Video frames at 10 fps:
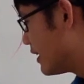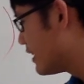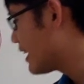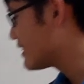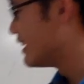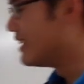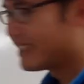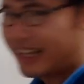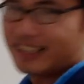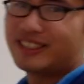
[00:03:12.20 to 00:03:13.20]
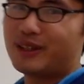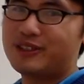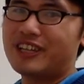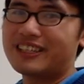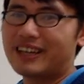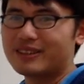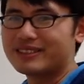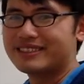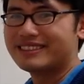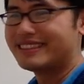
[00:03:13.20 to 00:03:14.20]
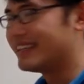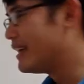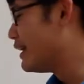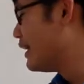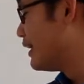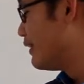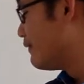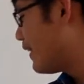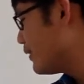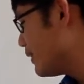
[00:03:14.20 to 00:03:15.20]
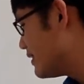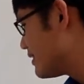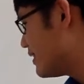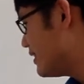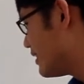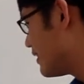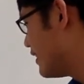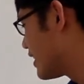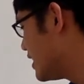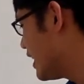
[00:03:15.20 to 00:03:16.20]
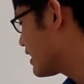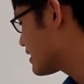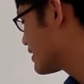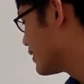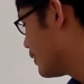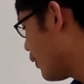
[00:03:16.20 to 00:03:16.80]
and that cancel each other out final answer negative x